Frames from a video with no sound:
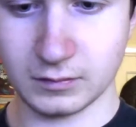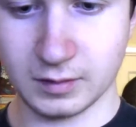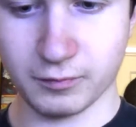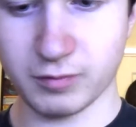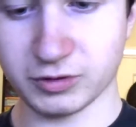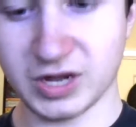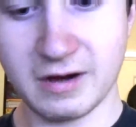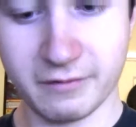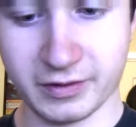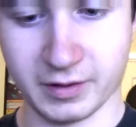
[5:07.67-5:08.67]
Pretty much
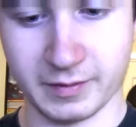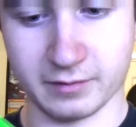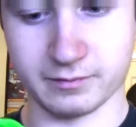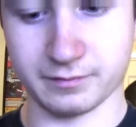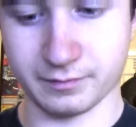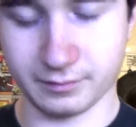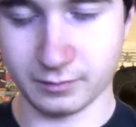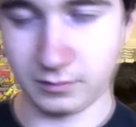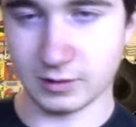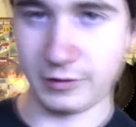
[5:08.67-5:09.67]
everything about...
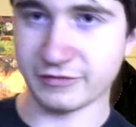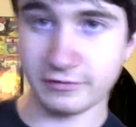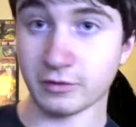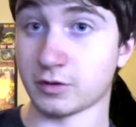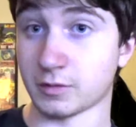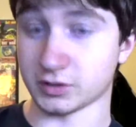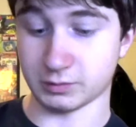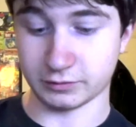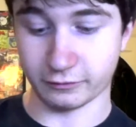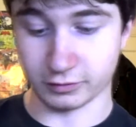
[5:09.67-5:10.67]
I've never owned a
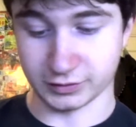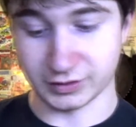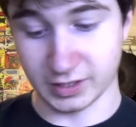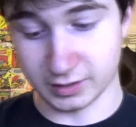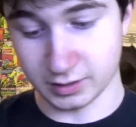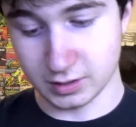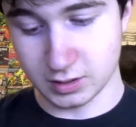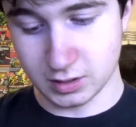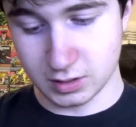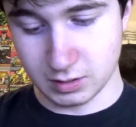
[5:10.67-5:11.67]
Masterpiece before, as I said,
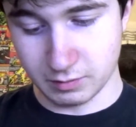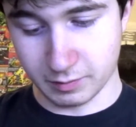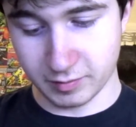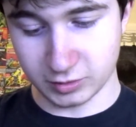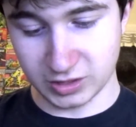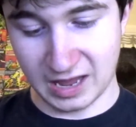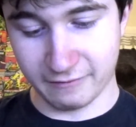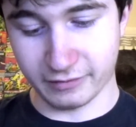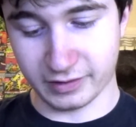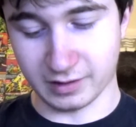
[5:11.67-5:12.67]
but pretty much
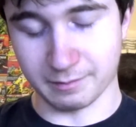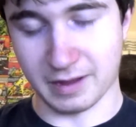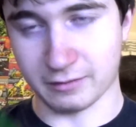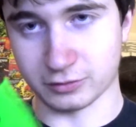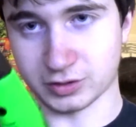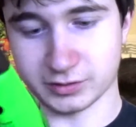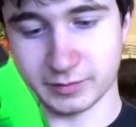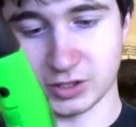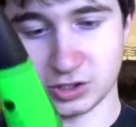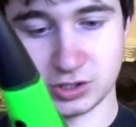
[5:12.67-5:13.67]
everything about the
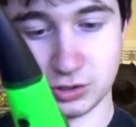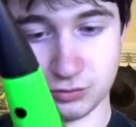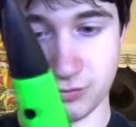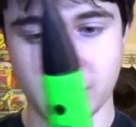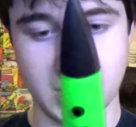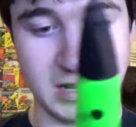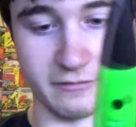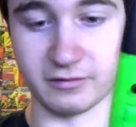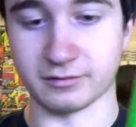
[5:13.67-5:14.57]
transformation is just really clever.